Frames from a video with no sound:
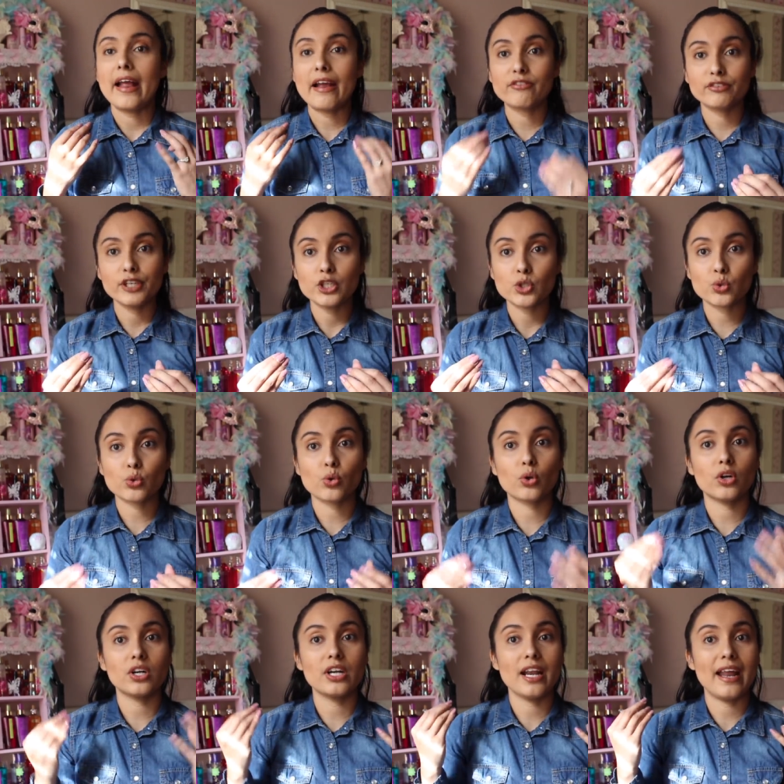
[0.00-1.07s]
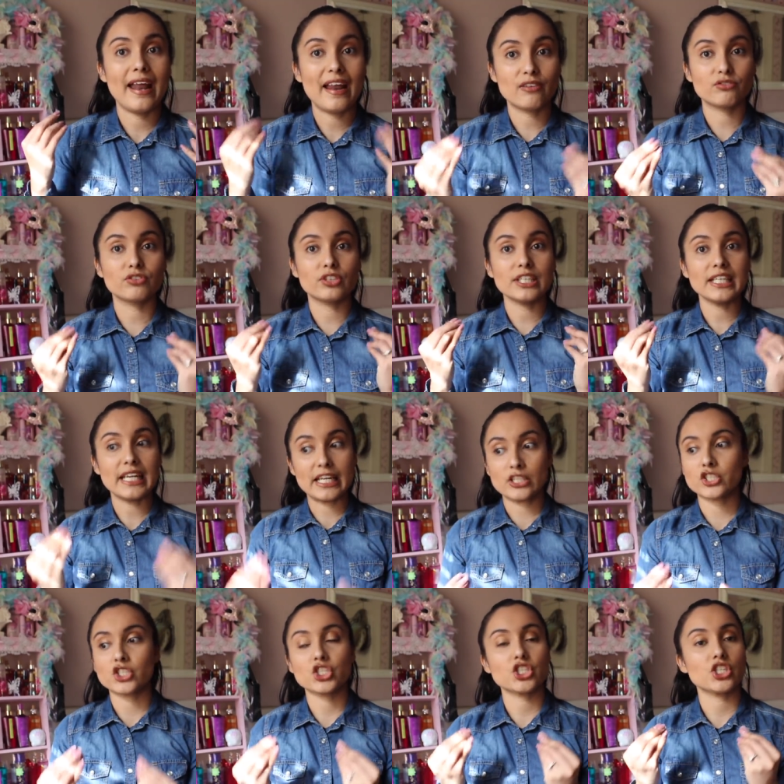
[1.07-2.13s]
every drawer, every
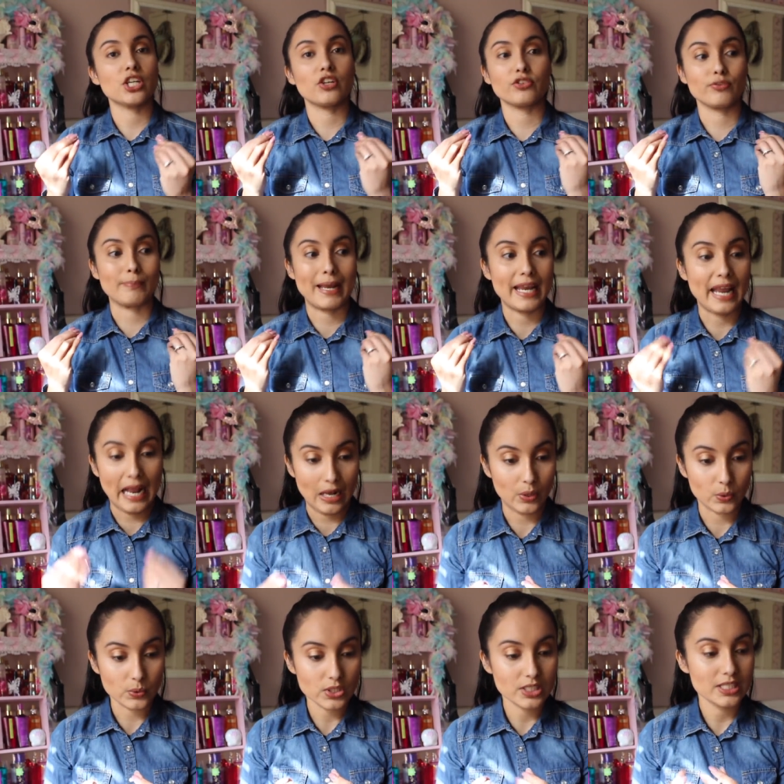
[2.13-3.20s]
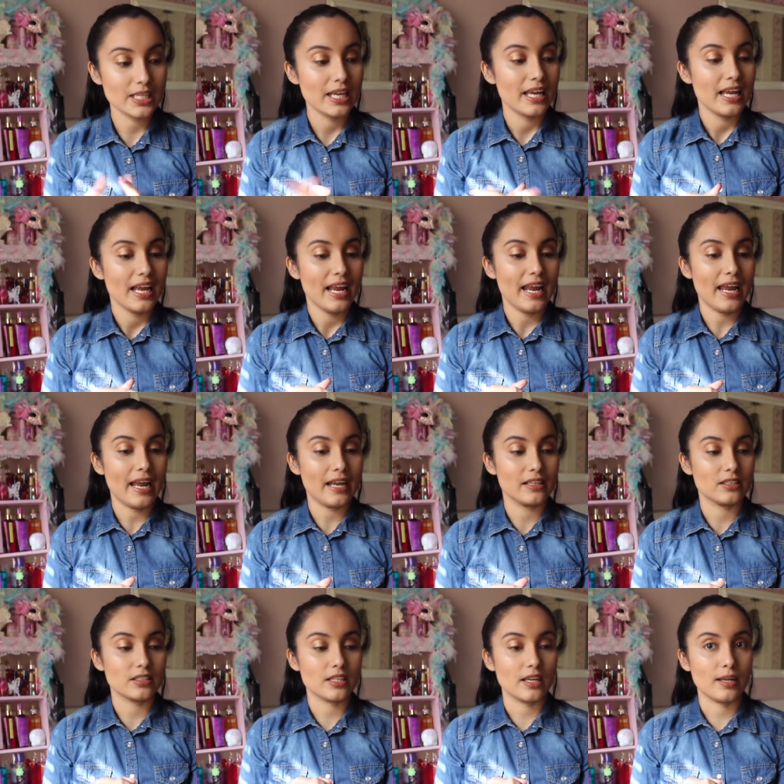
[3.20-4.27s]
inch of my house.
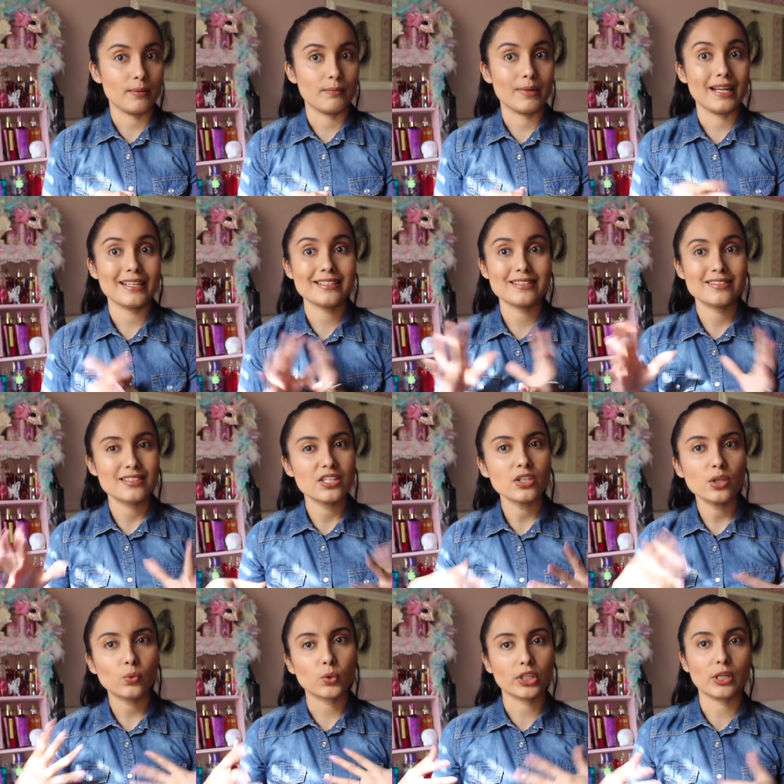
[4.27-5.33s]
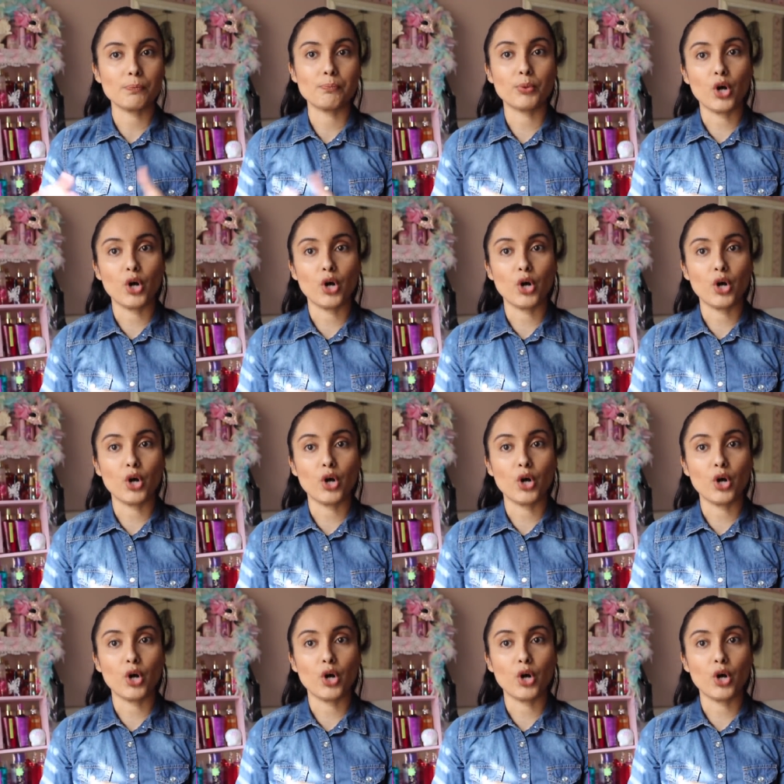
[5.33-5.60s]
And it's still a work in